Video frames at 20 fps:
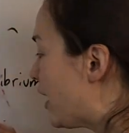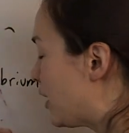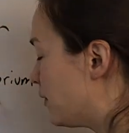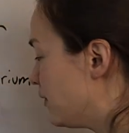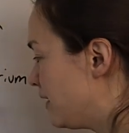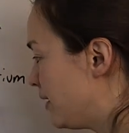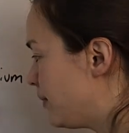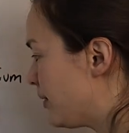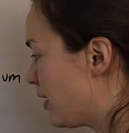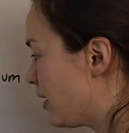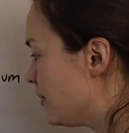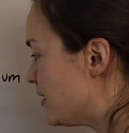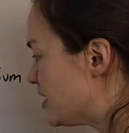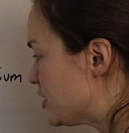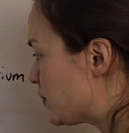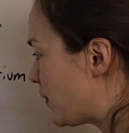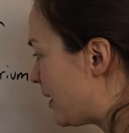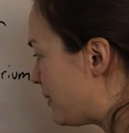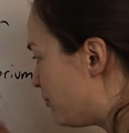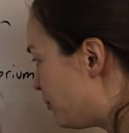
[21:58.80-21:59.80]
equilibrium
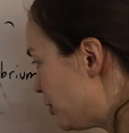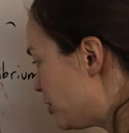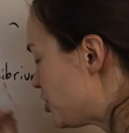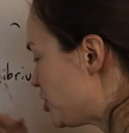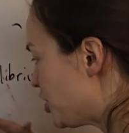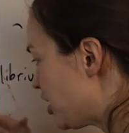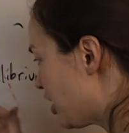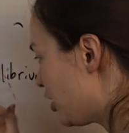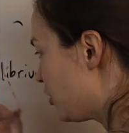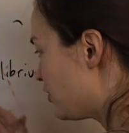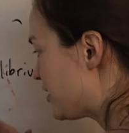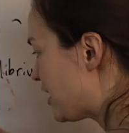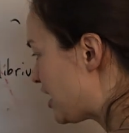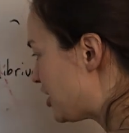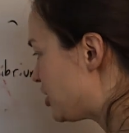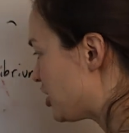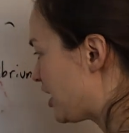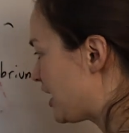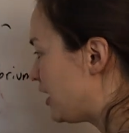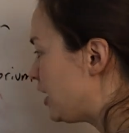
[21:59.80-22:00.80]
is when pushing it or
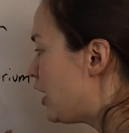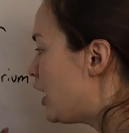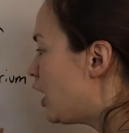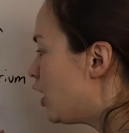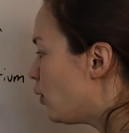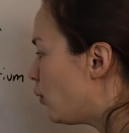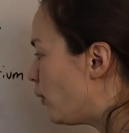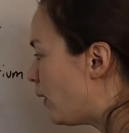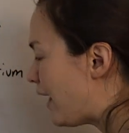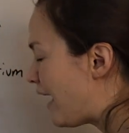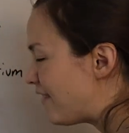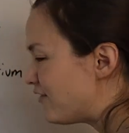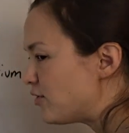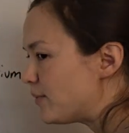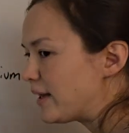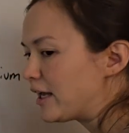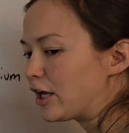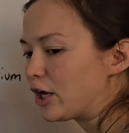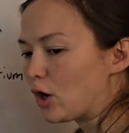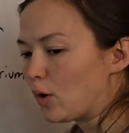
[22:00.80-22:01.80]
touching it will have to
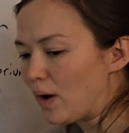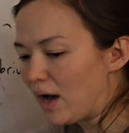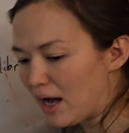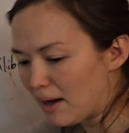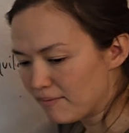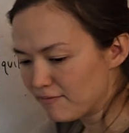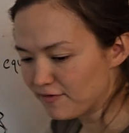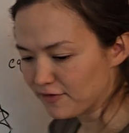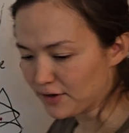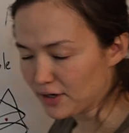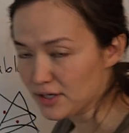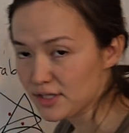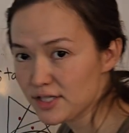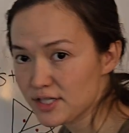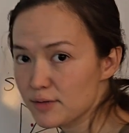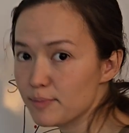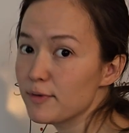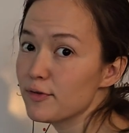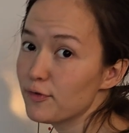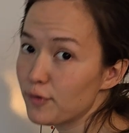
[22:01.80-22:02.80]
make it go up
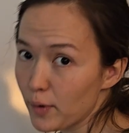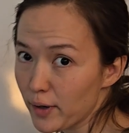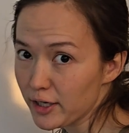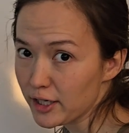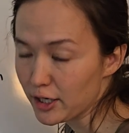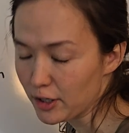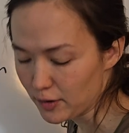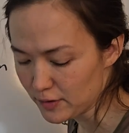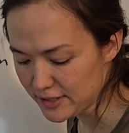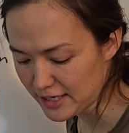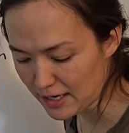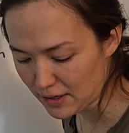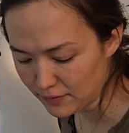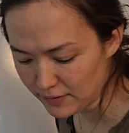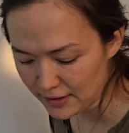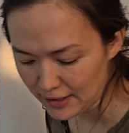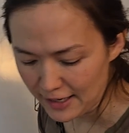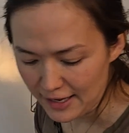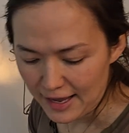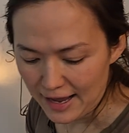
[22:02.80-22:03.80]
first before it can go down.
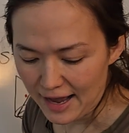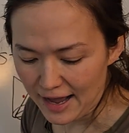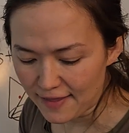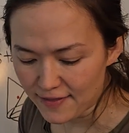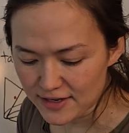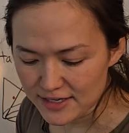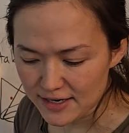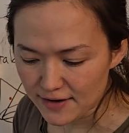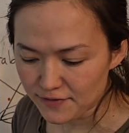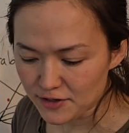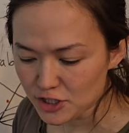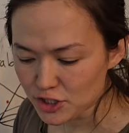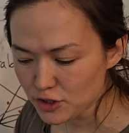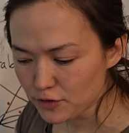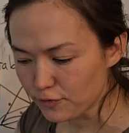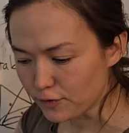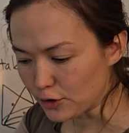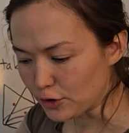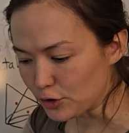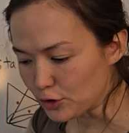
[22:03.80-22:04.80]
And the definition for